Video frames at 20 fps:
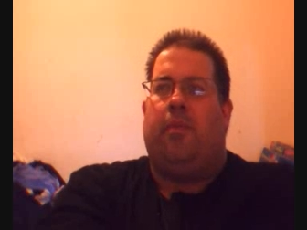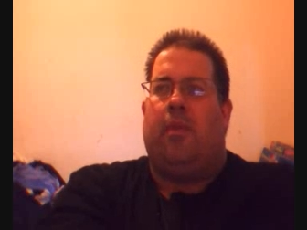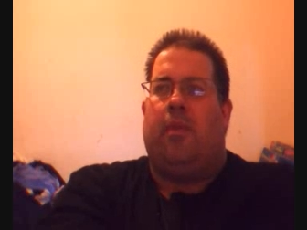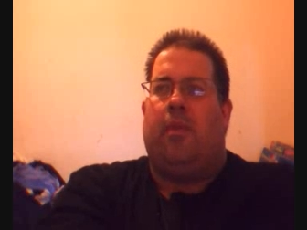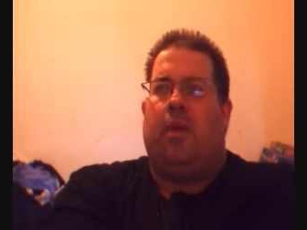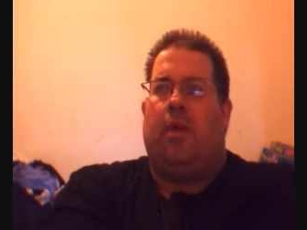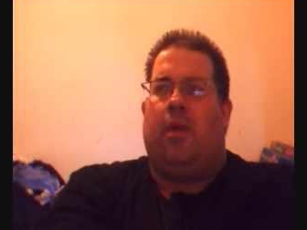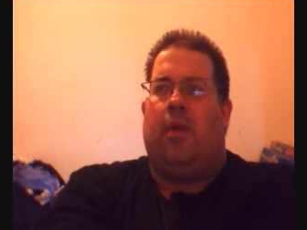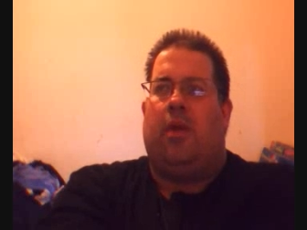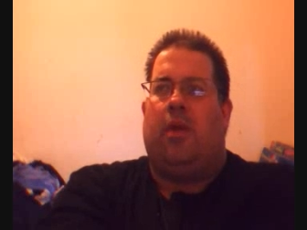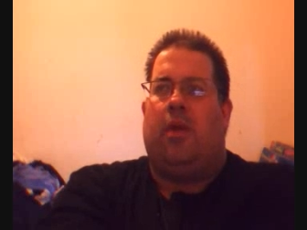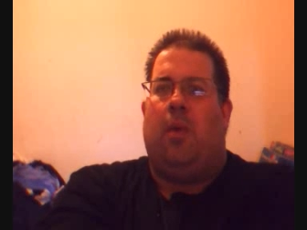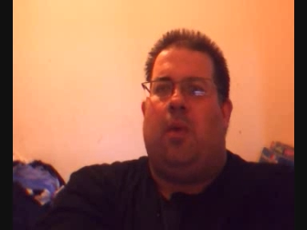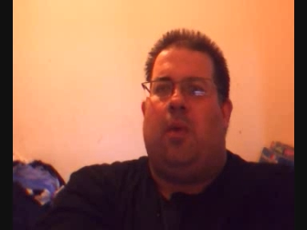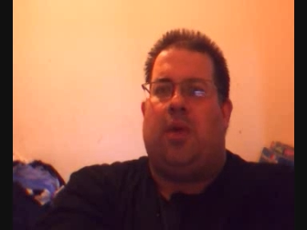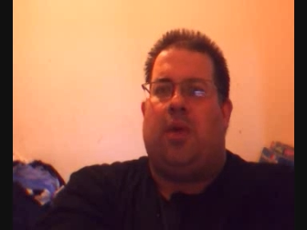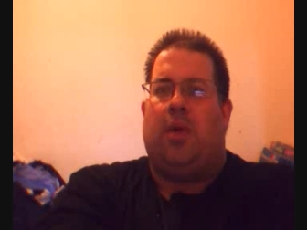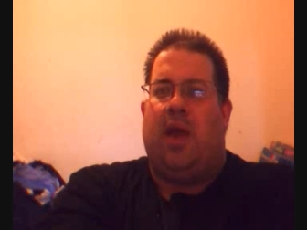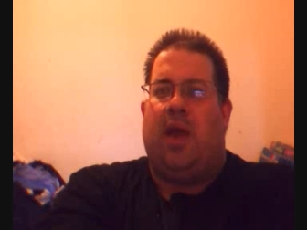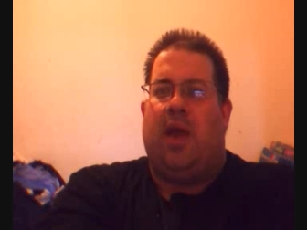somewhat
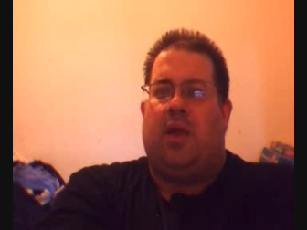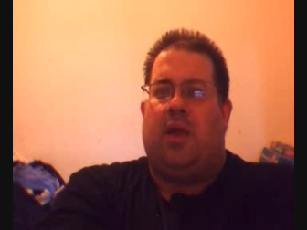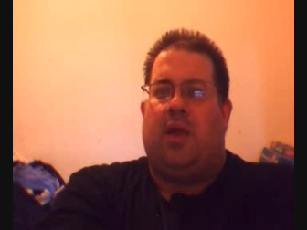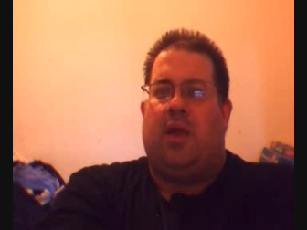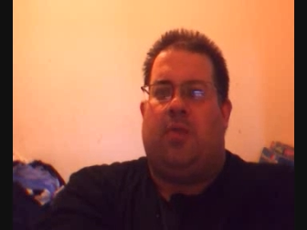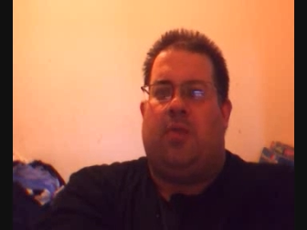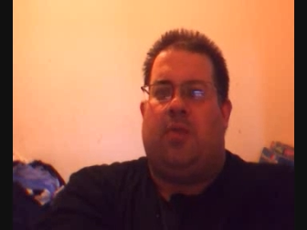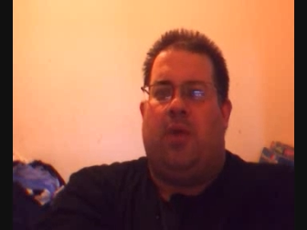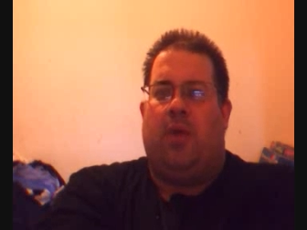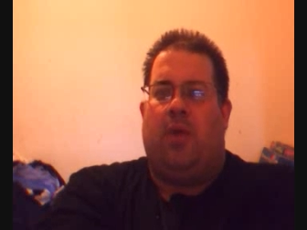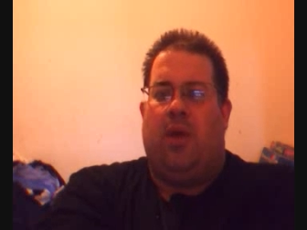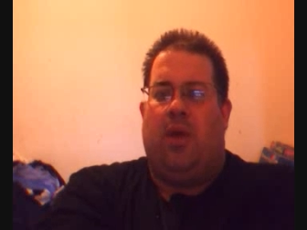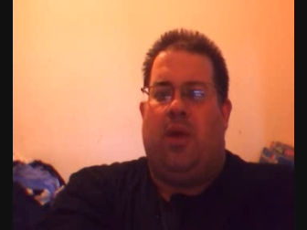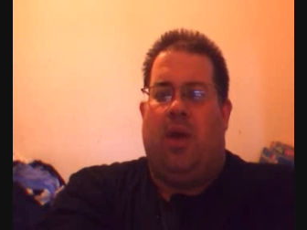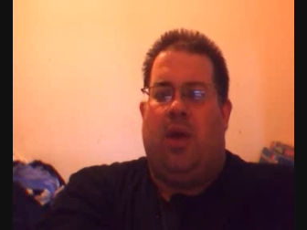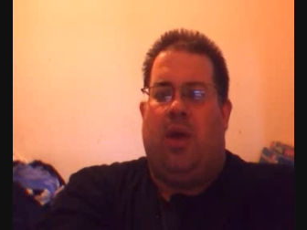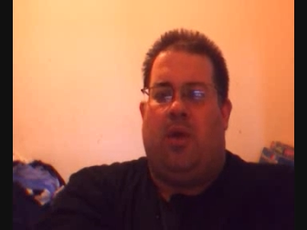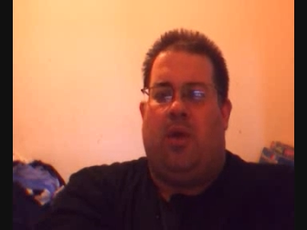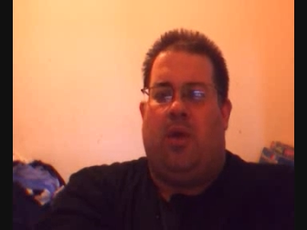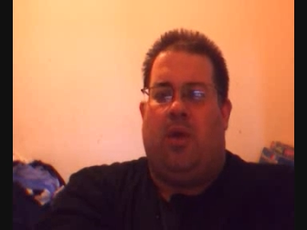sexist, but
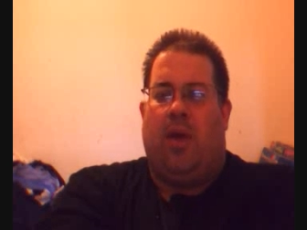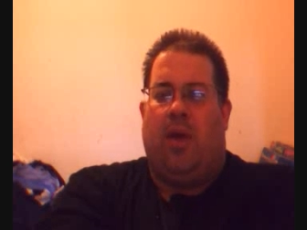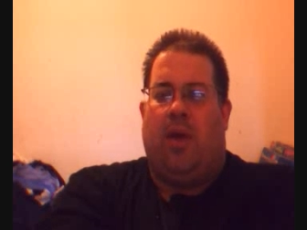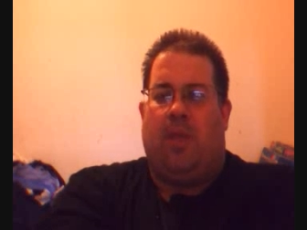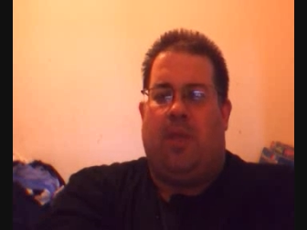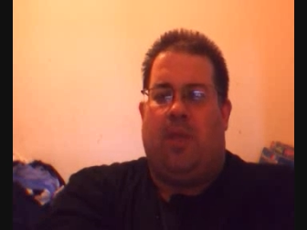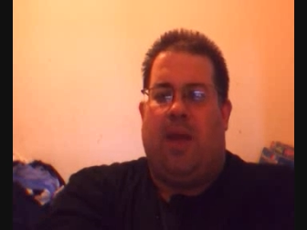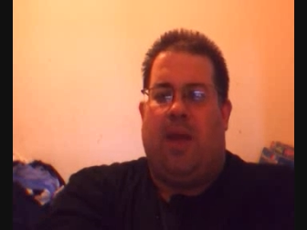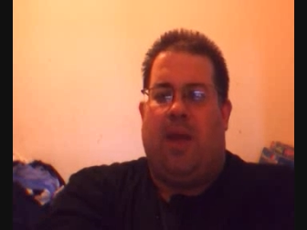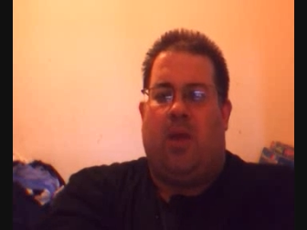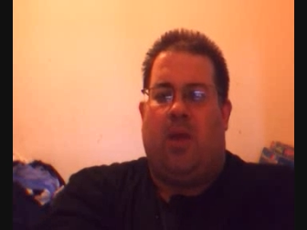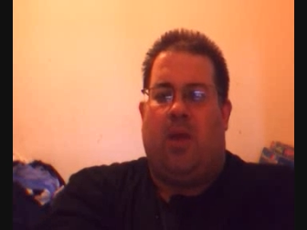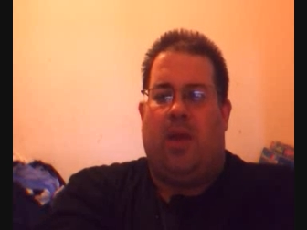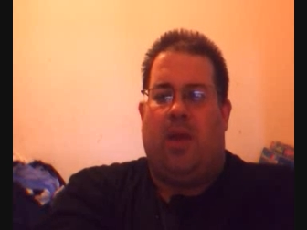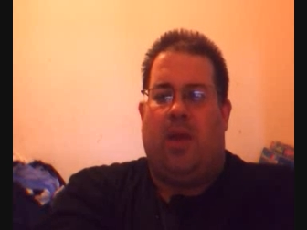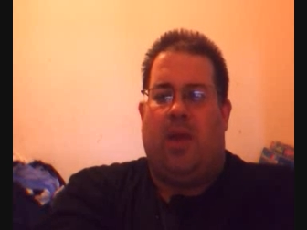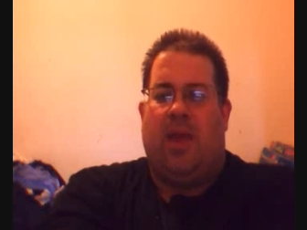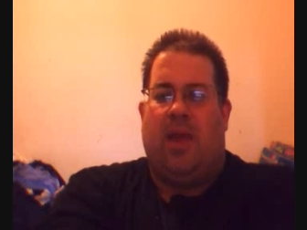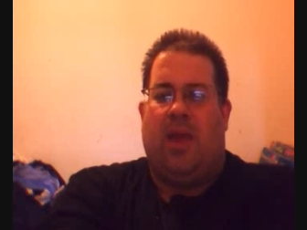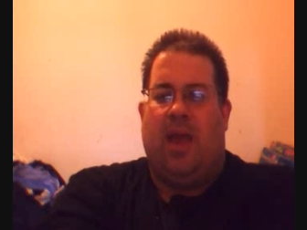going back 20
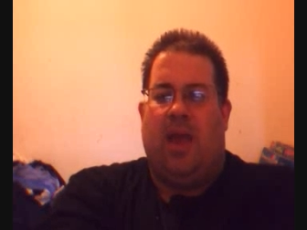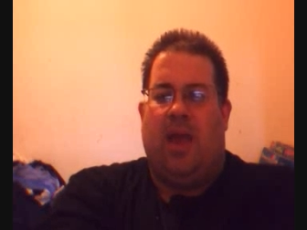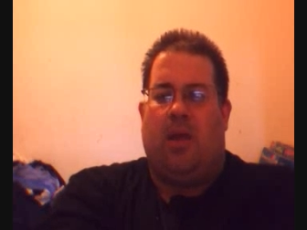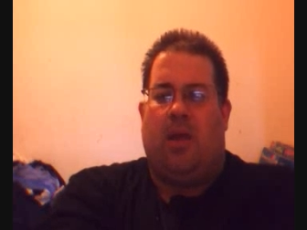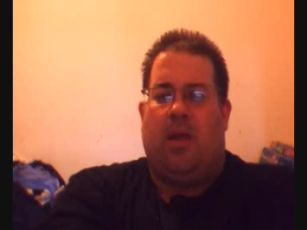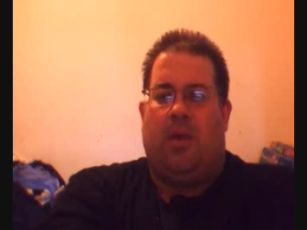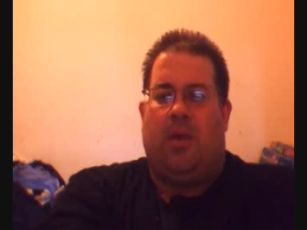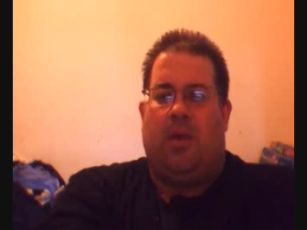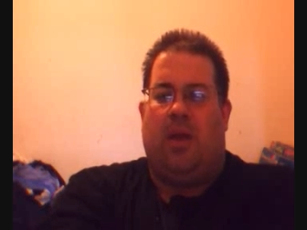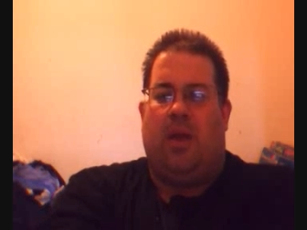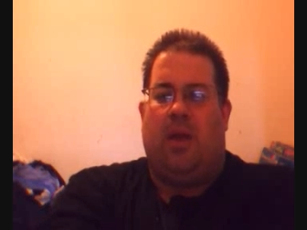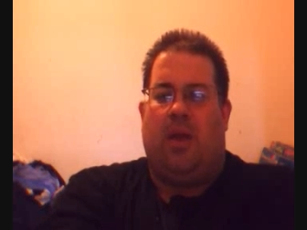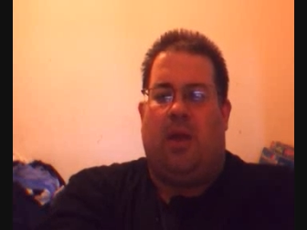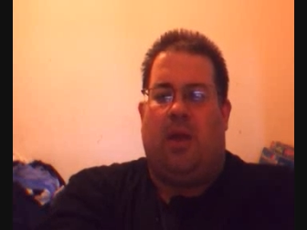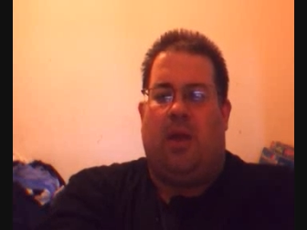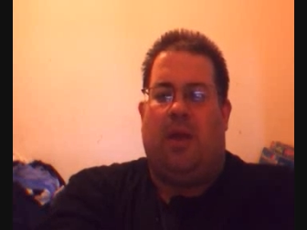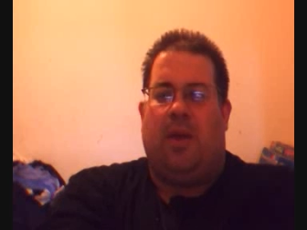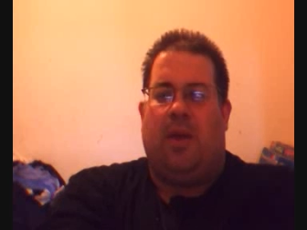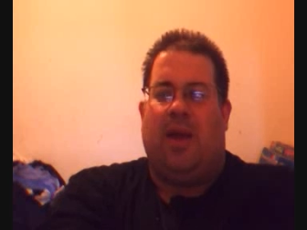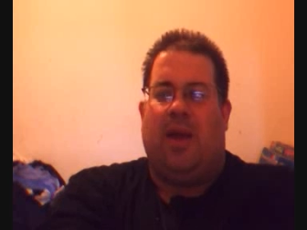years I was only like about
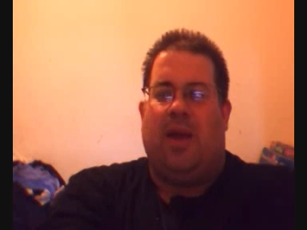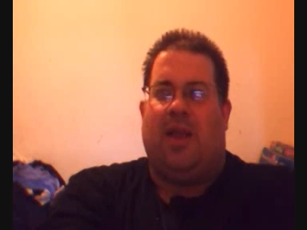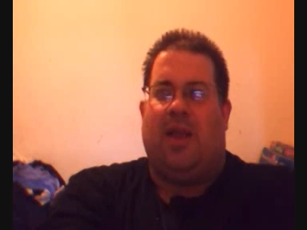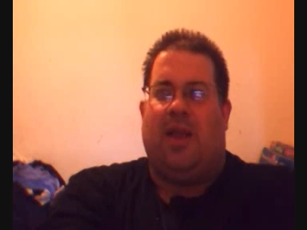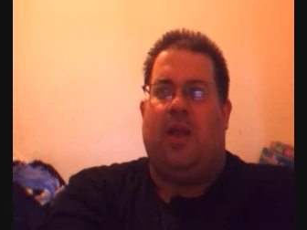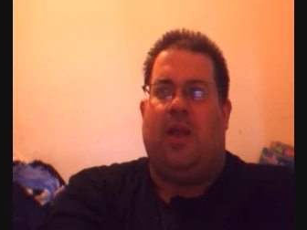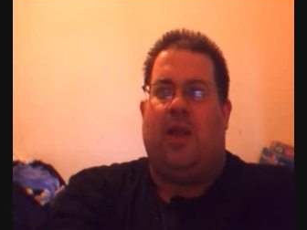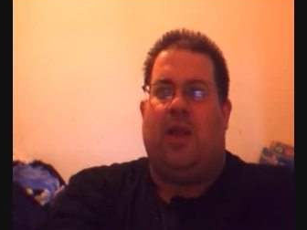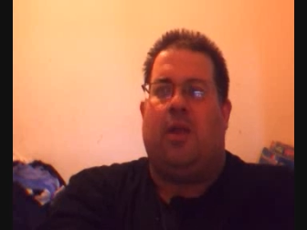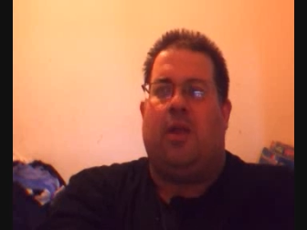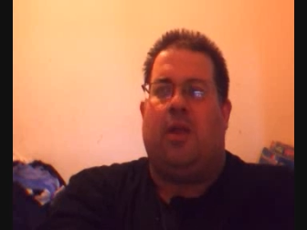18, so